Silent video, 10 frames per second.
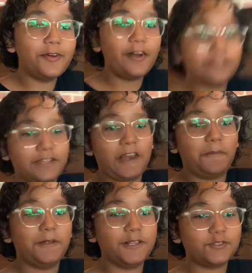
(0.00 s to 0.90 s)
and I put
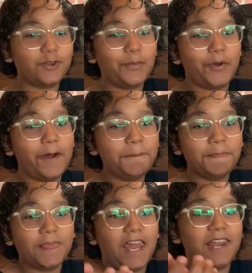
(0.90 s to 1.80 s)
them to a bowl
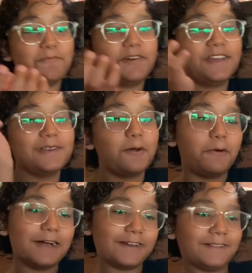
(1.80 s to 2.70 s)
and I put it in the
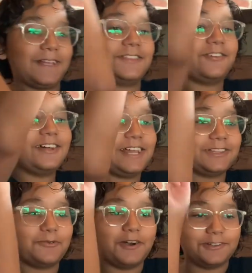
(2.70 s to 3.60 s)
water and they throw it at the
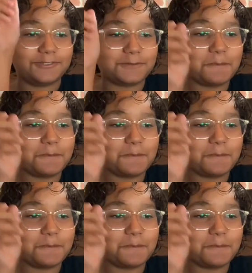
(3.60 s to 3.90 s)
walls.